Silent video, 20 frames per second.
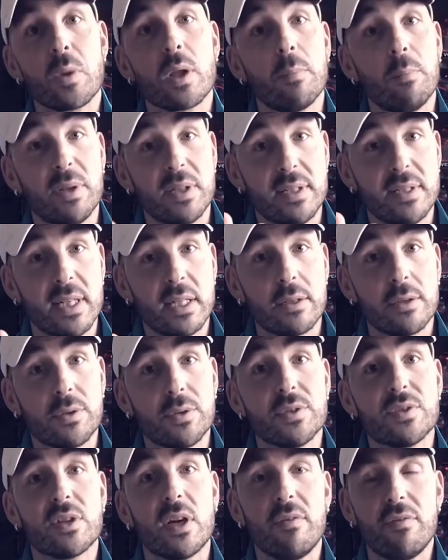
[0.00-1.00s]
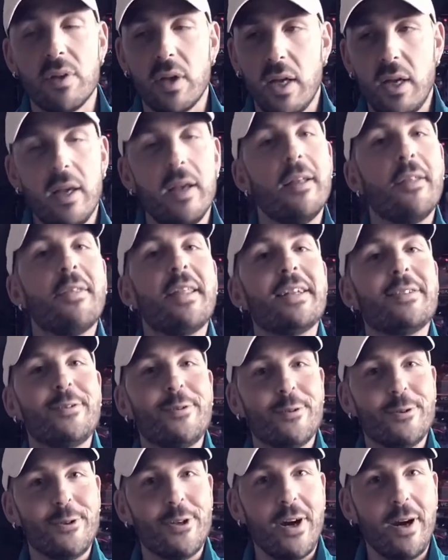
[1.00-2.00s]
But the technical stuff, that's
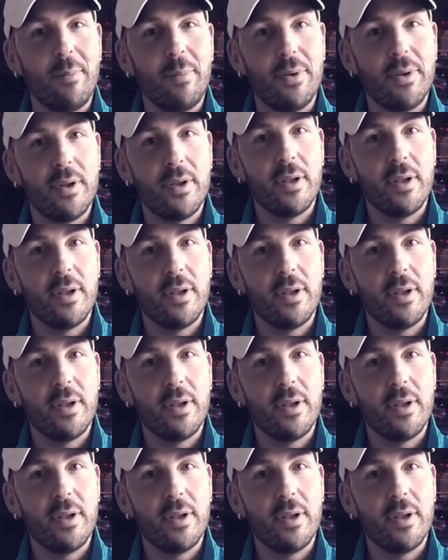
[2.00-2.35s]
your job.